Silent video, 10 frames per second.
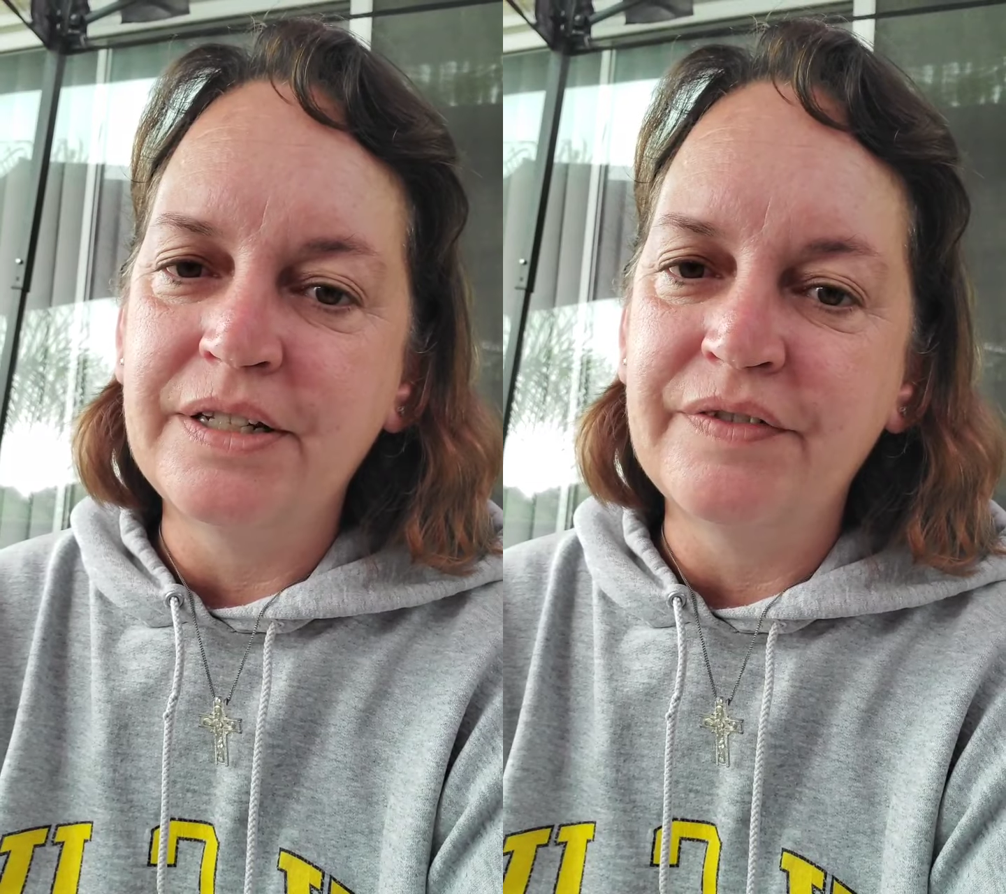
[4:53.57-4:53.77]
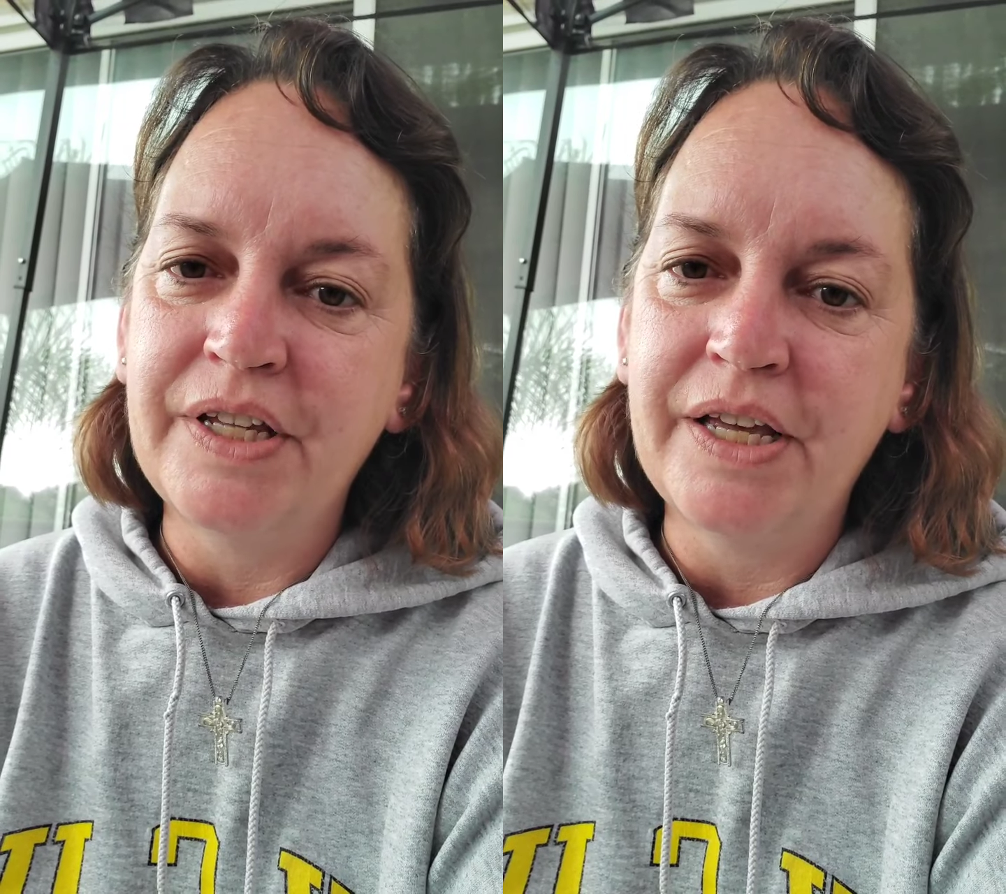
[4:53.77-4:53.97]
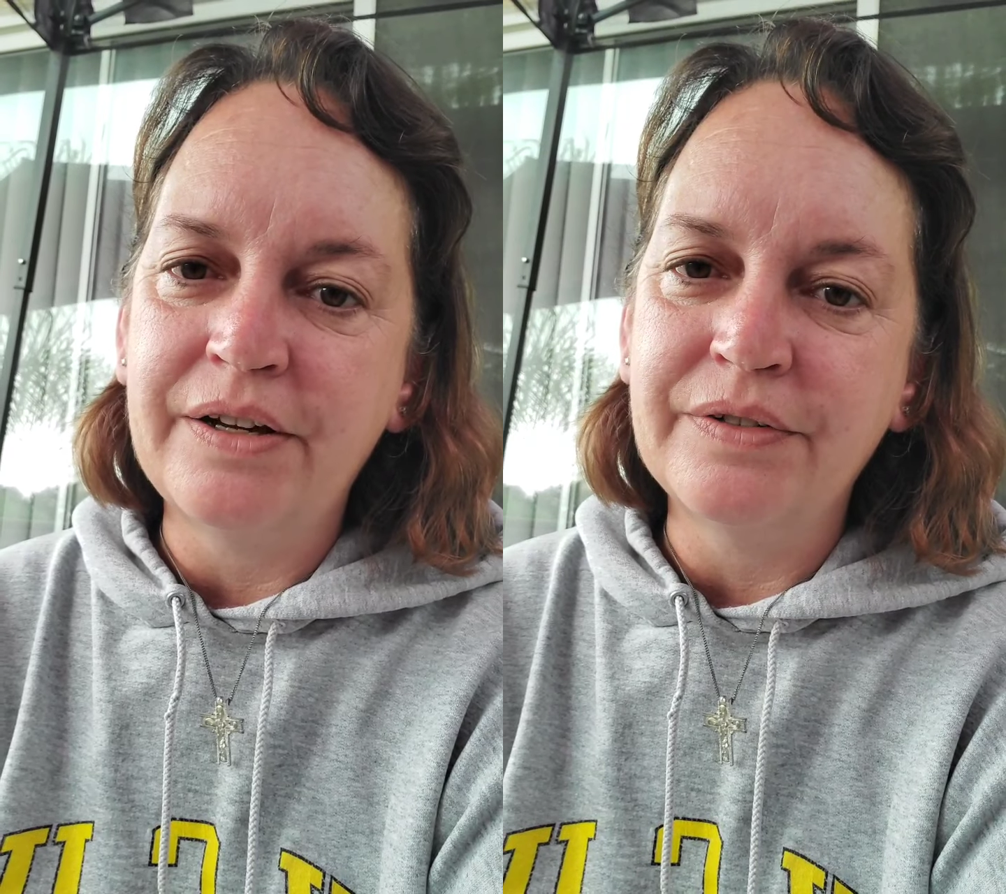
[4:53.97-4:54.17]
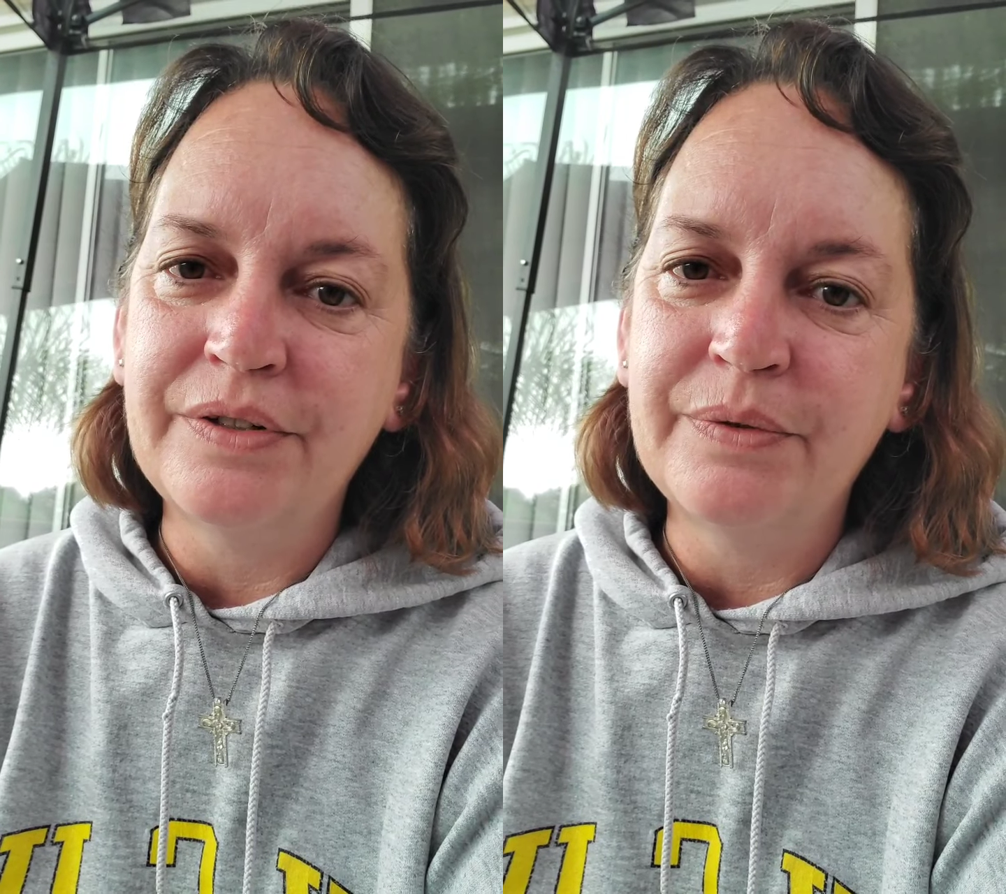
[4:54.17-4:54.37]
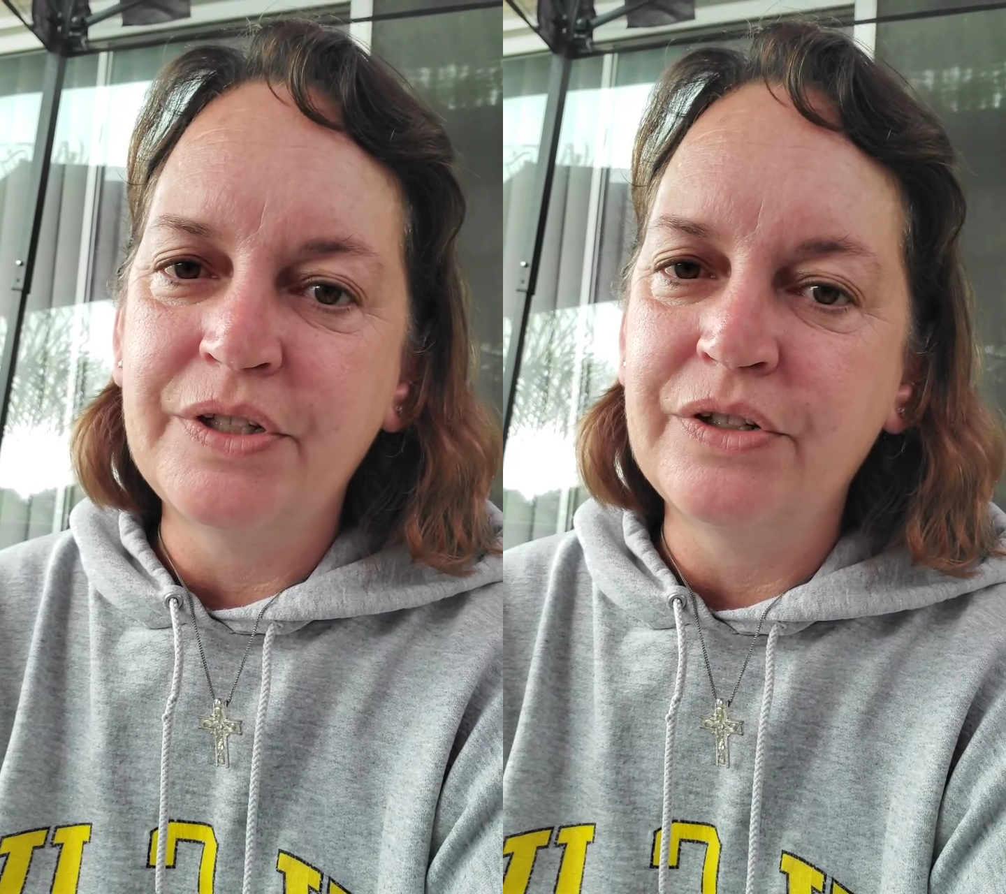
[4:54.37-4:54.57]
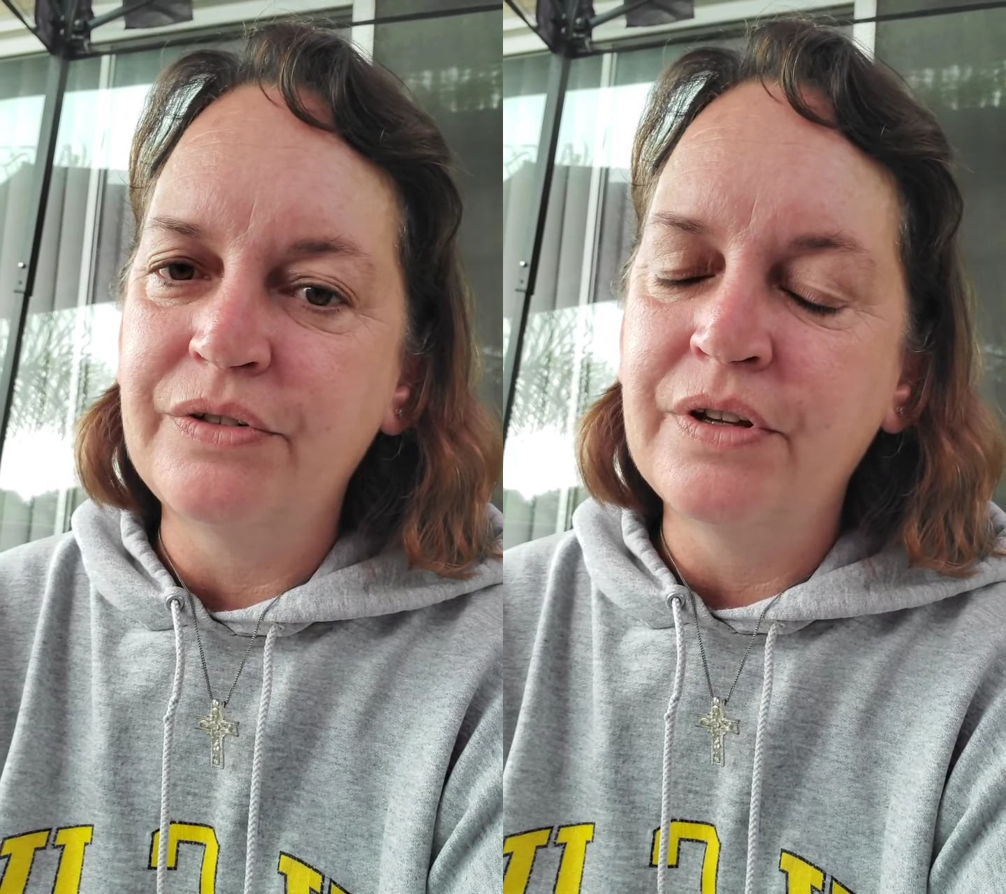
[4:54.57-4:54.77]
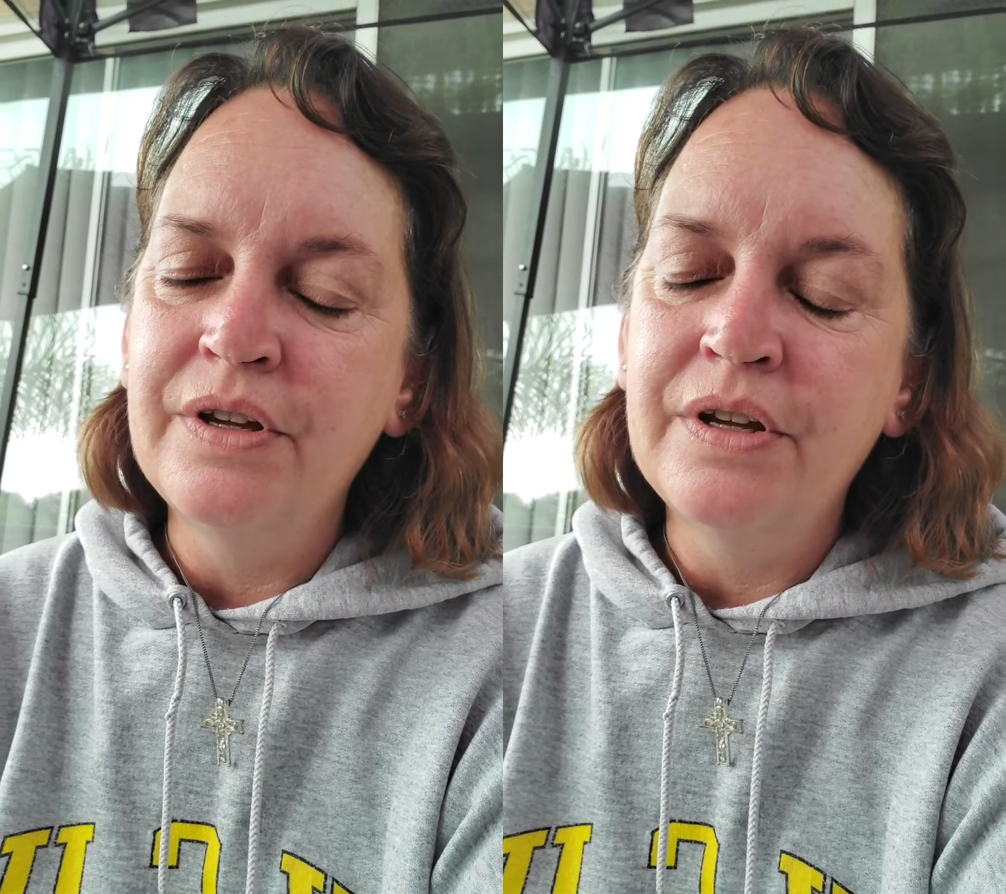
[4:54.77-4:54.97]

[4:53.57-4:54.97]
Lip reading: of accounts with just